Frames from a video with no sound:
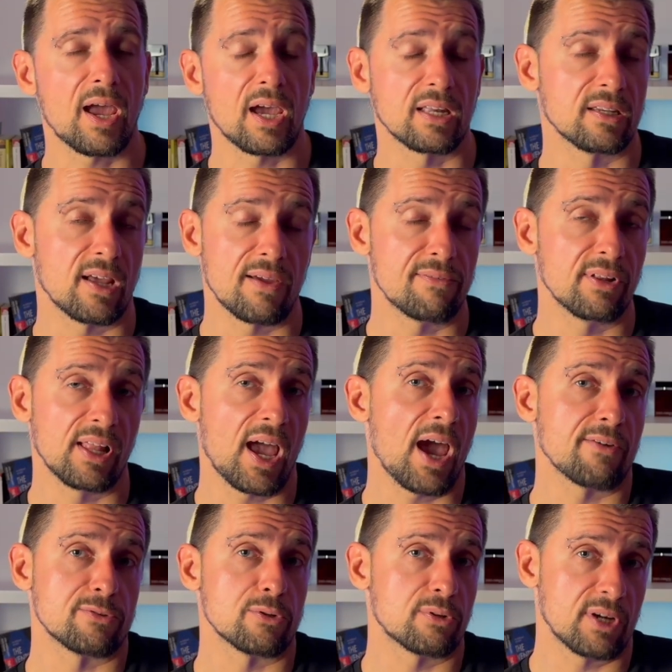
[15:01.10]
and I will
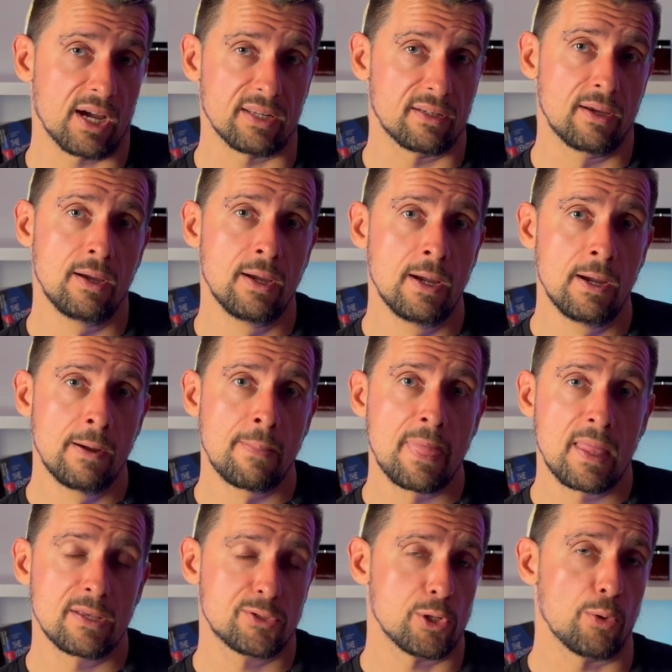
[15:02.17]
have to cut.
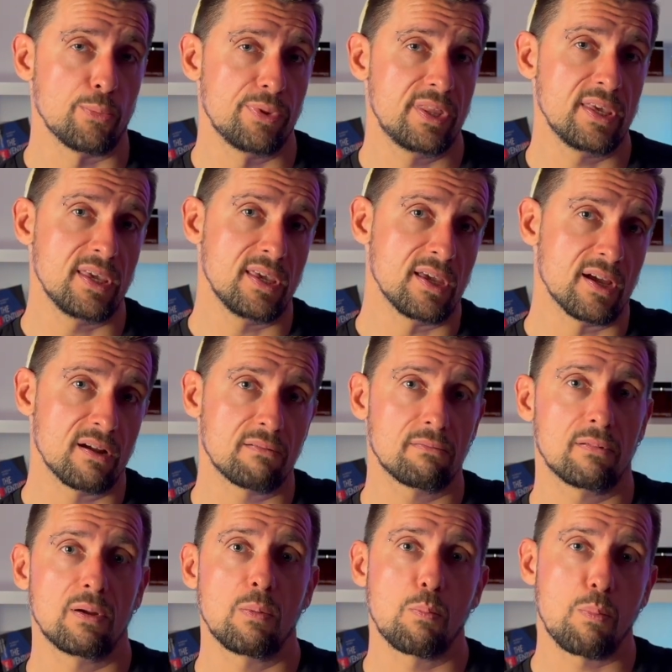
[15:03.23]
So the
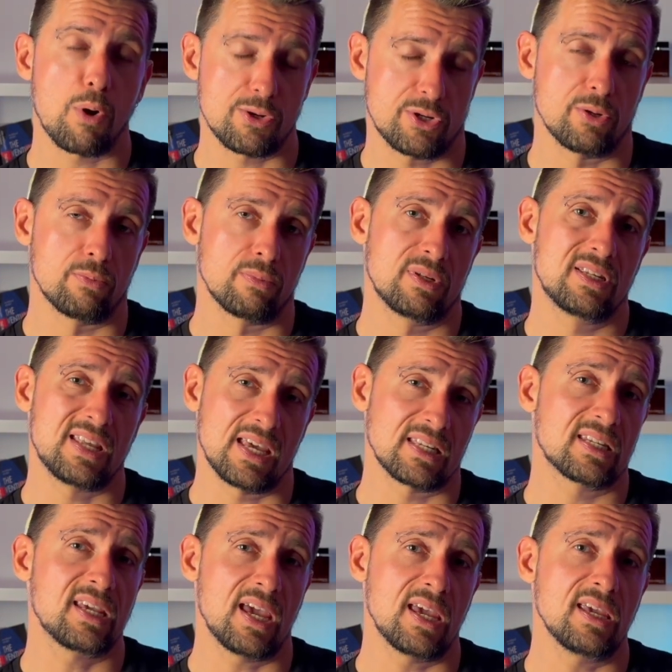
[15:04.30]
bottom
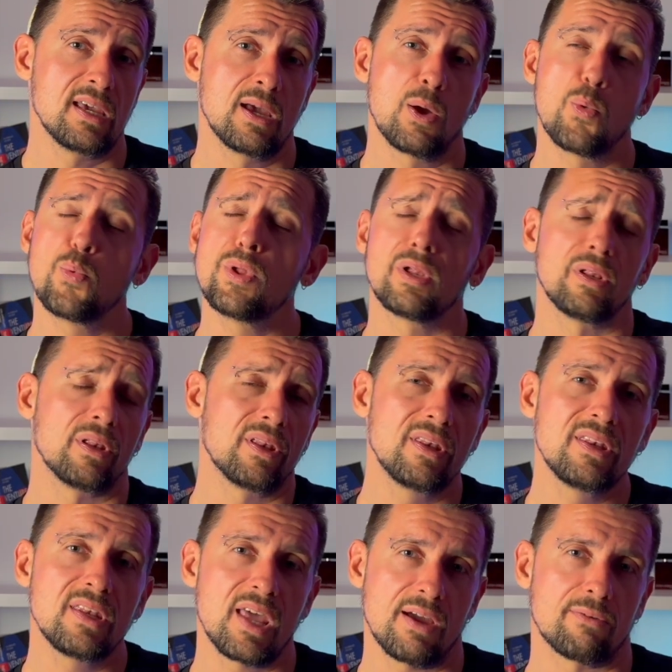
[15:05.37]
10k will
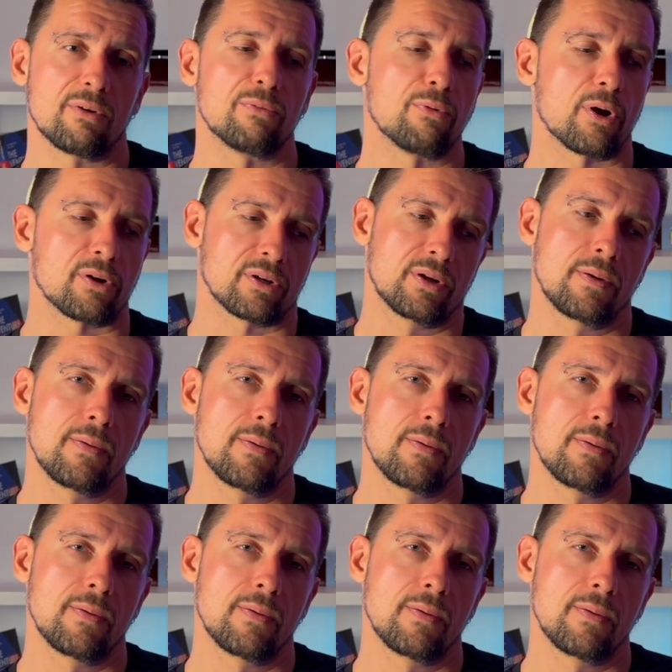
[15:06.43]
never work.